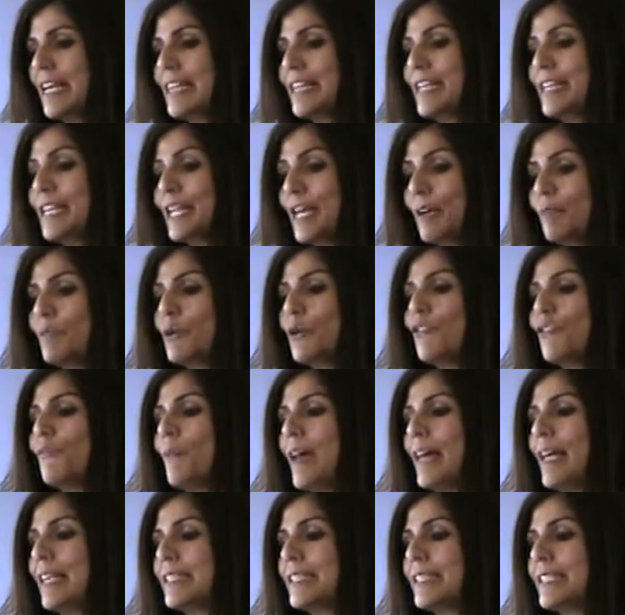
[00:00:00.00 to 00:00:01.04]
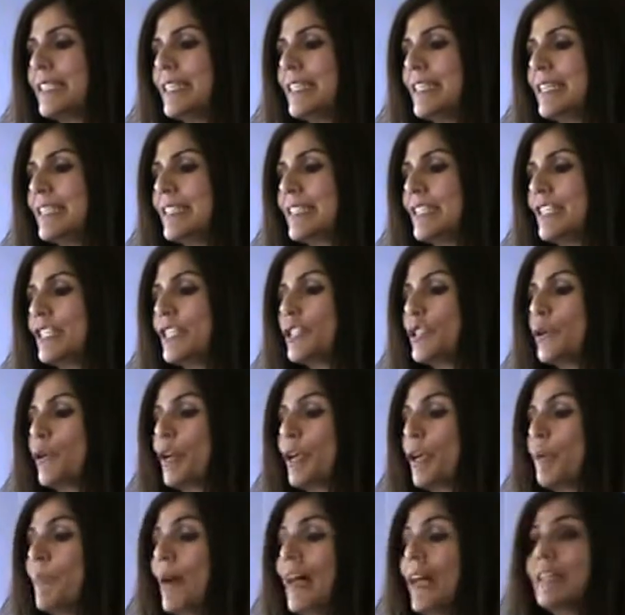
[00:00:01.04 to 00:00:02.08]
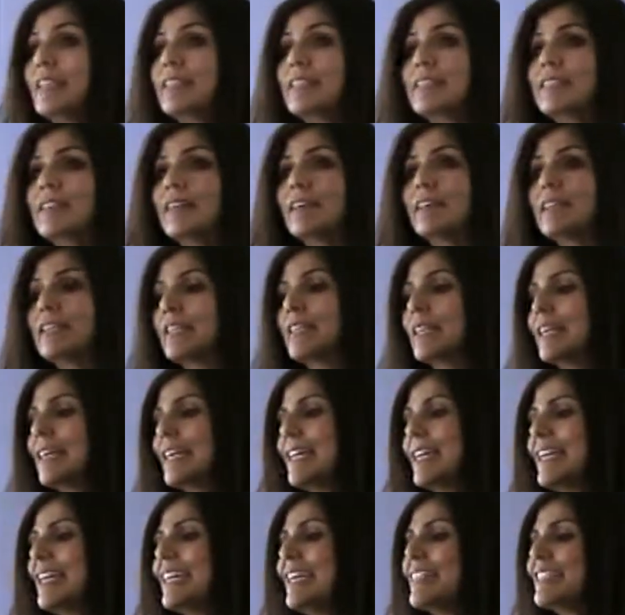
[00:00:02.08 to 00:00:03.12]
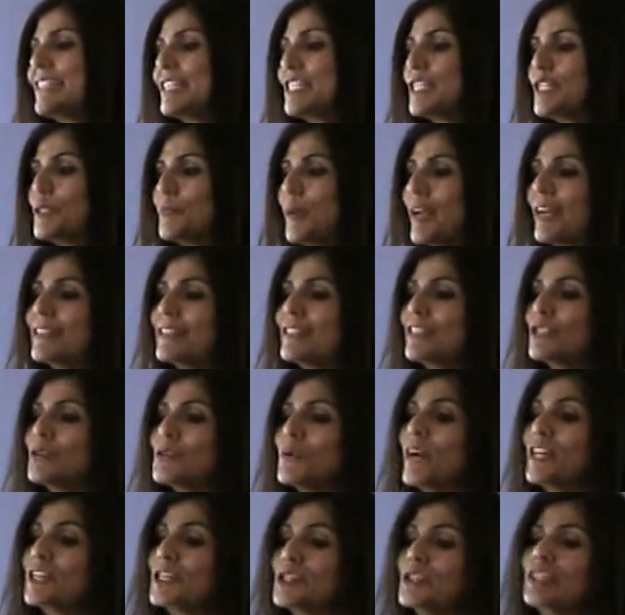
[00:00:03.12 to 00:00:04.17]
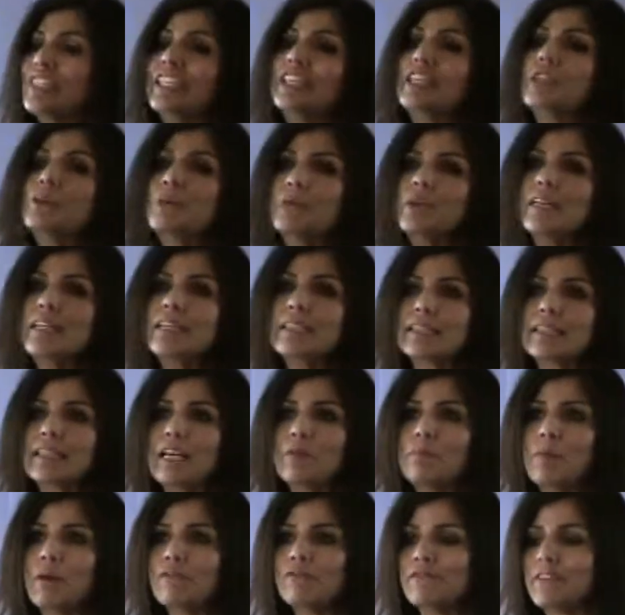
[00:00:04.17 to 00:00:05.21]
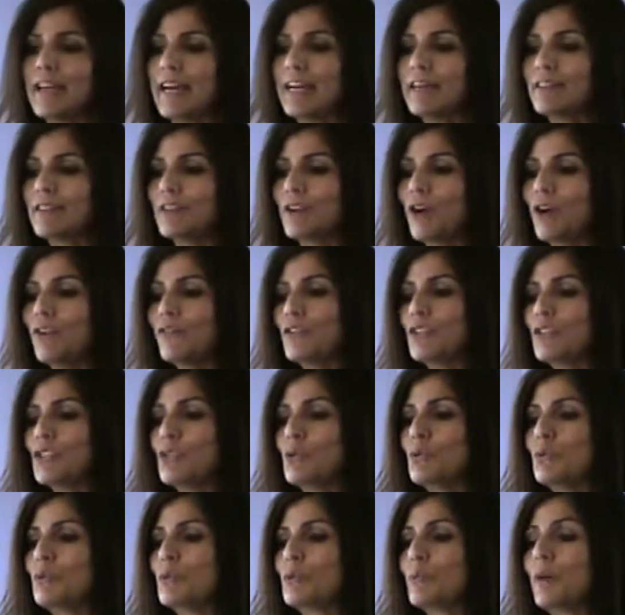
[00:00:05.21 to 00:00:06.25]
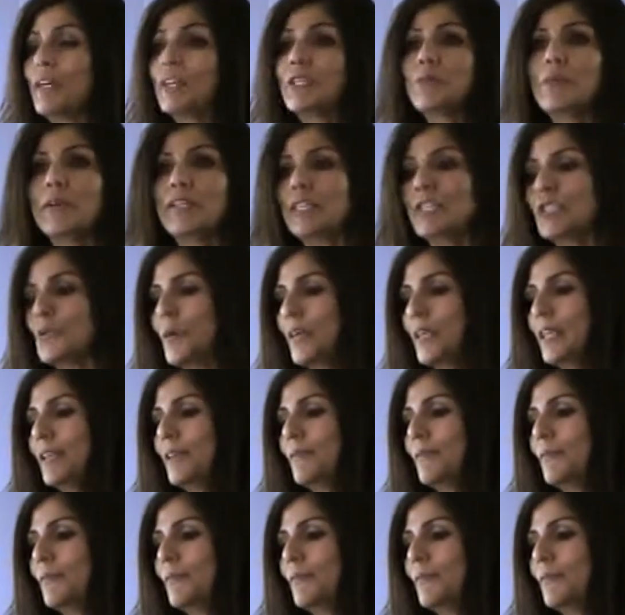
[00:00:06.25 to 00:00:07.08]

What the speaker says: The number of Palestinians in historic Palestine is expected to actually increase above that of the Jews by 2020.